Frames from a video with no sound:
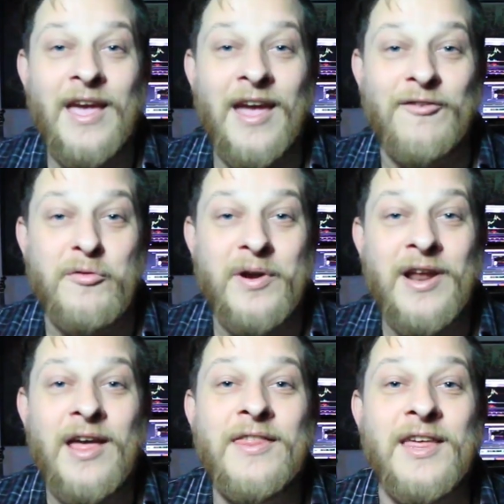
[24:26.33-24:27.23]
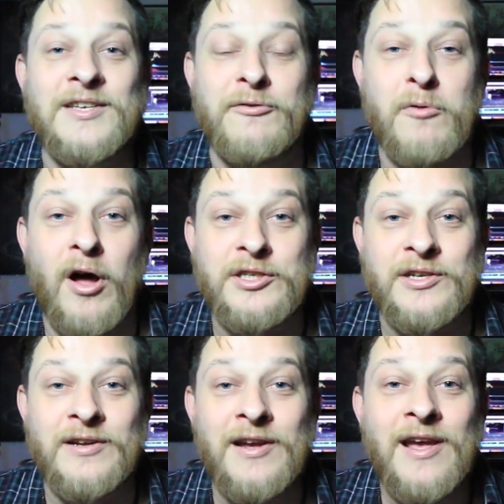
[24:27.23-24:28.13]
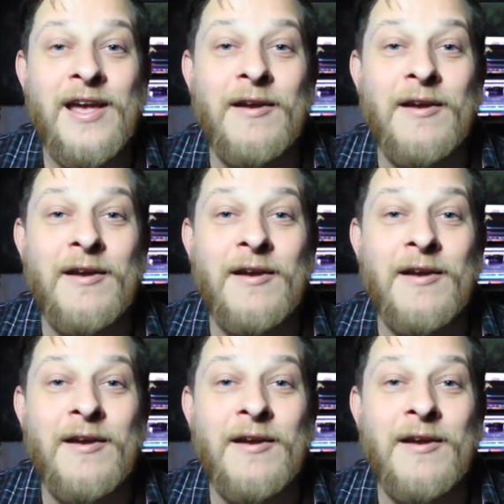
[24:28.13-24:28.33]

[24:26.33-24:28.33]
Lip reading: Hey everyone, thanks for watching.